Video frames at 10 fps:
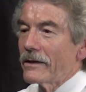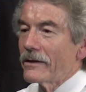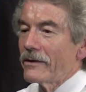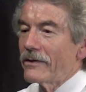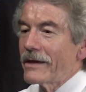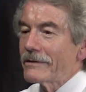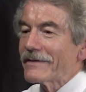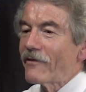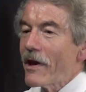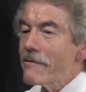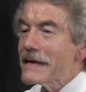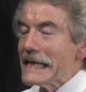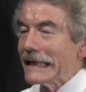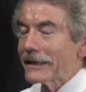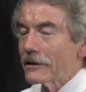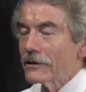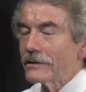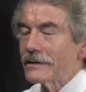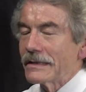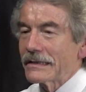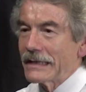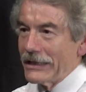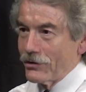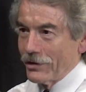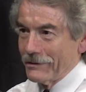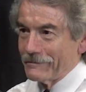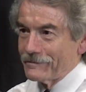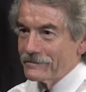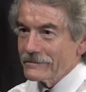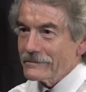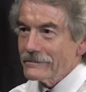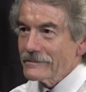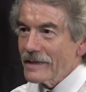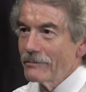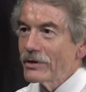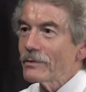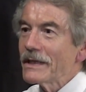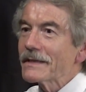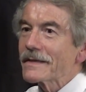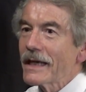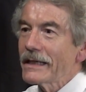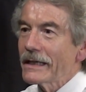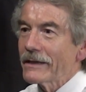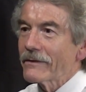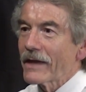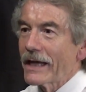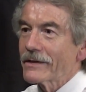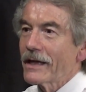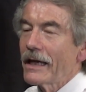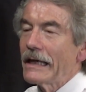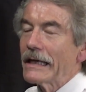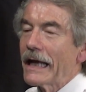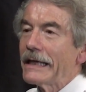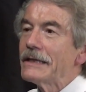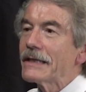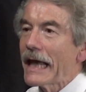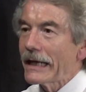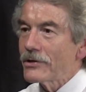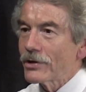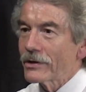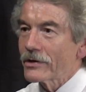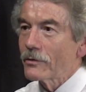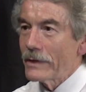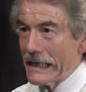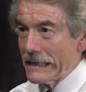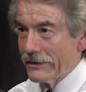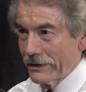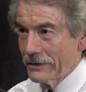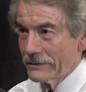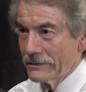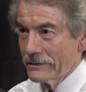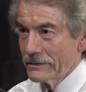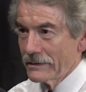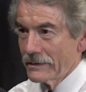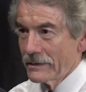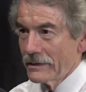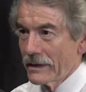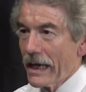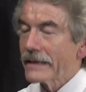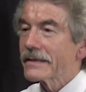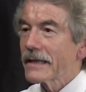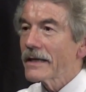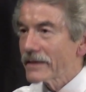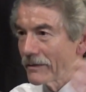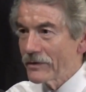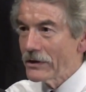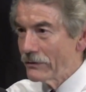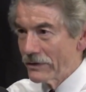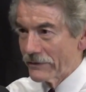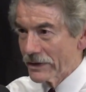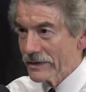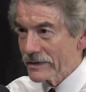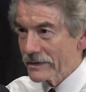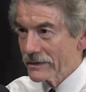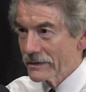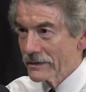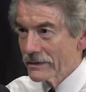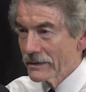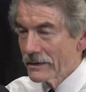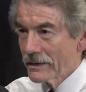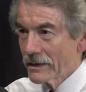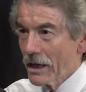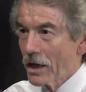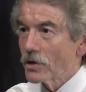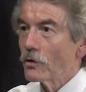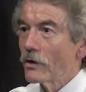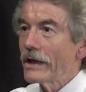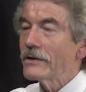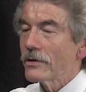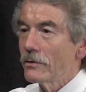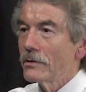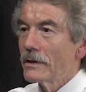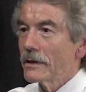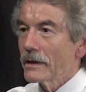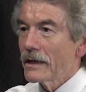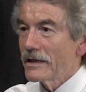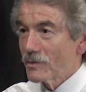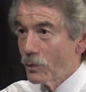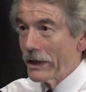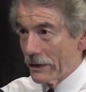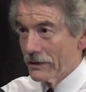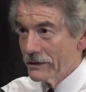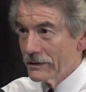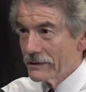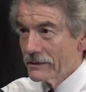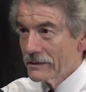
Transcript: there is very little distinction between saying that an intelligent creator has set up the universe according to his will